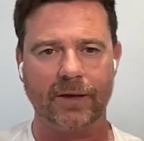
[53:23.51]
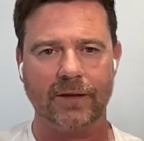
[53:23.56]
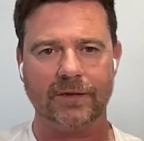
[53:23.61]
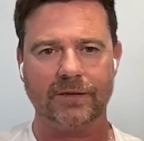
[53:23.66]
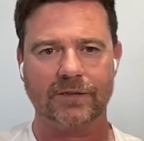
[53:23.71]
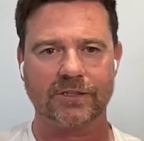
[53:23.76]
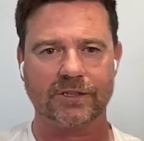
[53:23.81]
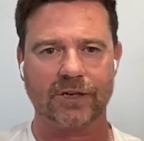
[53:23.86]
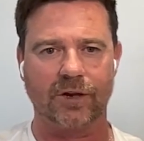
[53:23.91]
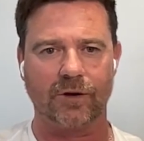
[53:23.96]

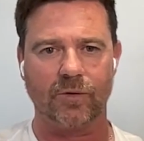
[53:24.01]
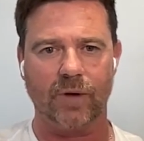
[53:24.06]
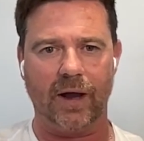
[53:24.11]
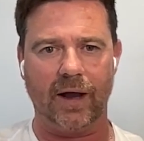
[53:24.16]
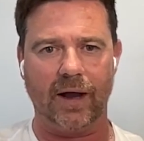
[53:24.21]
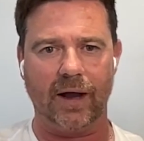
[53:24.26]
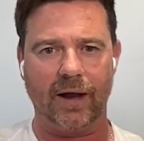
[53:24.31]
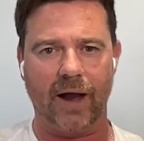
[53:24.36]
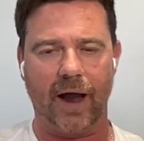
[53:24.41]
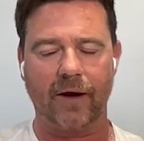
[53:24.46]
So,
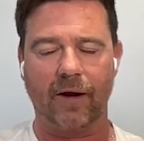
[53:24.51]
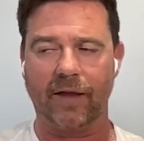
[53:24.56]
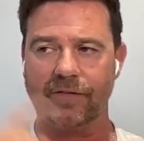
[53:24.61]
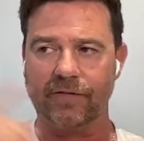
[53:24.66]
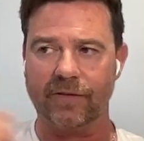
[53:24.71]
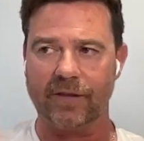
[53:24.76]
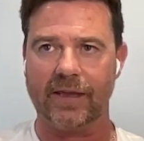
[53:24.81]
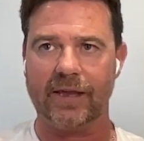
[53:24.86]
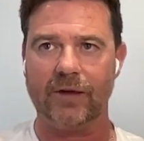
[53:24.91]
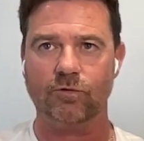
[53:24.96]
uh, and I
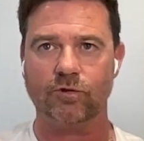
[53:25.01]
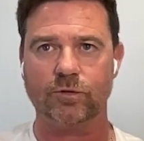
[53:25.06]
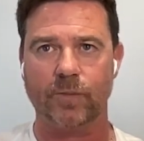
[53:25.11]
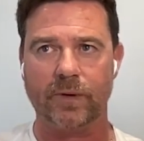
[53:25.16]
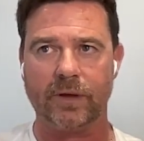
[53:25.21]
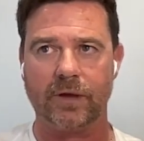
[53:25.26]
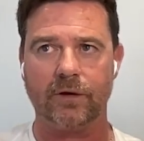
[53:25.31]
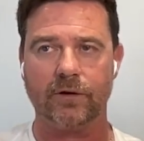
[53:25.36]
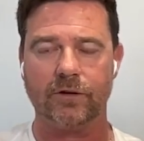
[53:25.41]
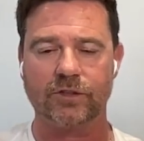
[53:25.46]
think it was
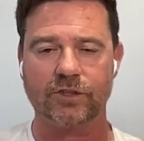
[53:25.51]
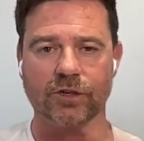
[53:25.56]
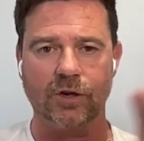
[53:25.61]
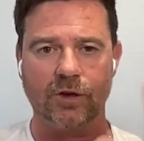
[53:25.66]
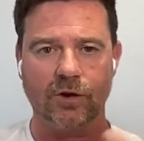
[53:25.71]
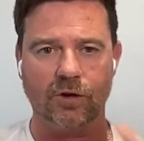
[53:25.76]
because